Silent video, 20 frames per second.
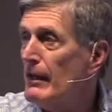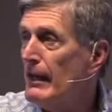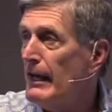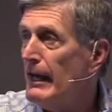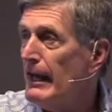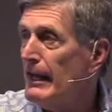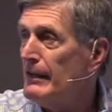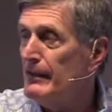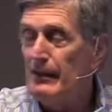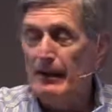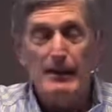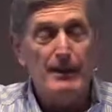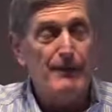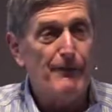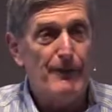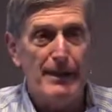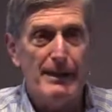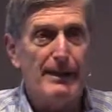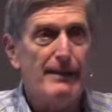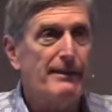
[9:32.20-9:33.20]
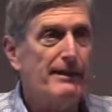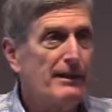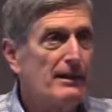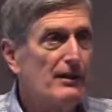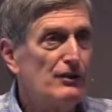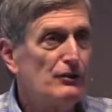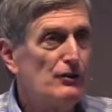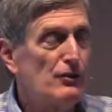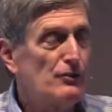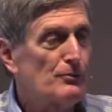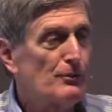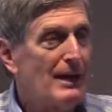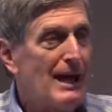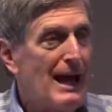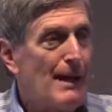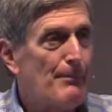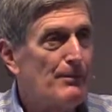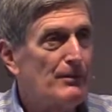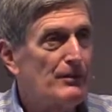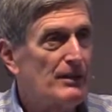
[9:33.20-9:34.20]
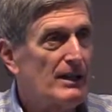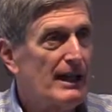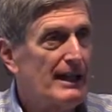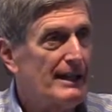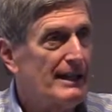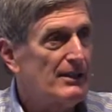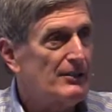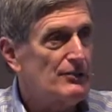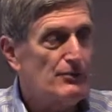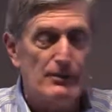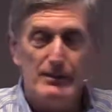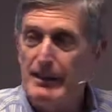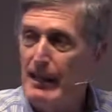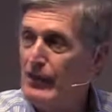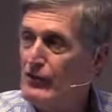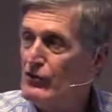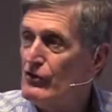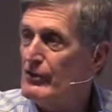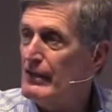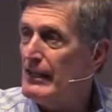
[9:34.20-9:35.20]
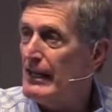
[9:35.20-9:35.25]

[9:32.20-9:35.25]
And if anything unusual happens, it kind of gets your attention.